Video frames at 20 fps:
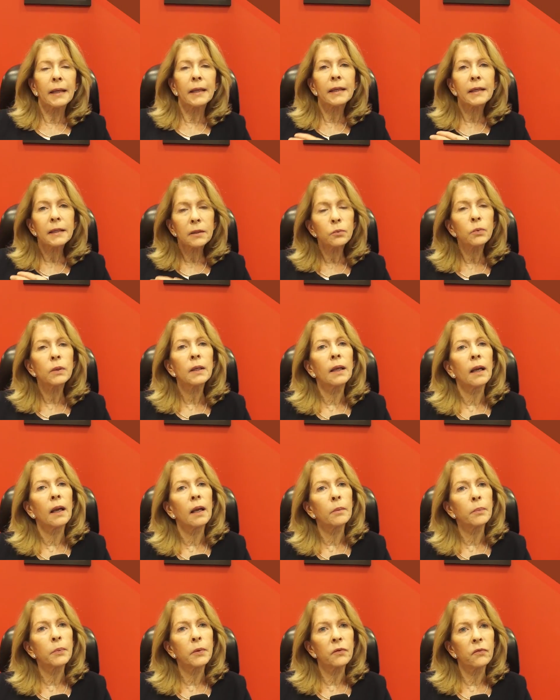It will
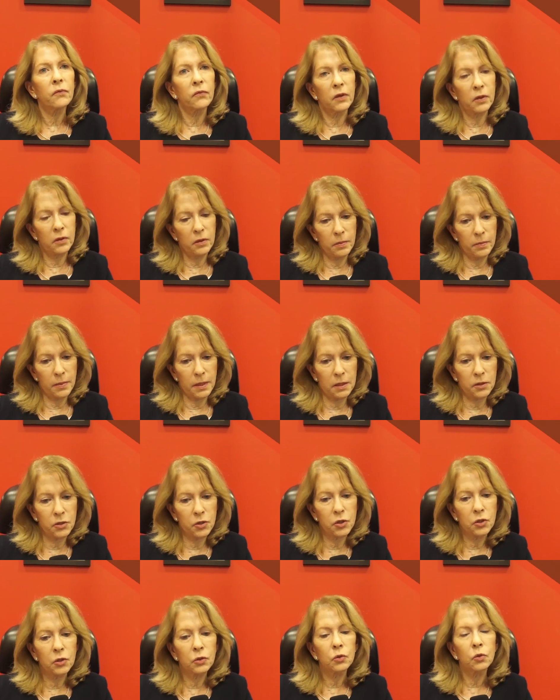help you very
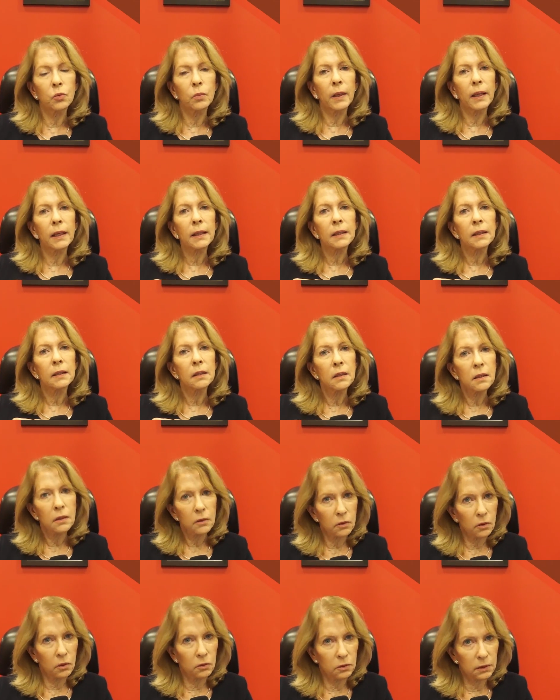much to make
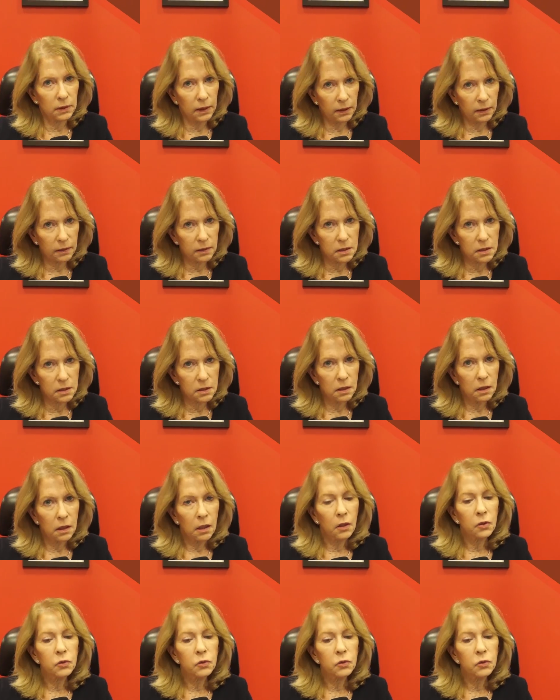new contacts,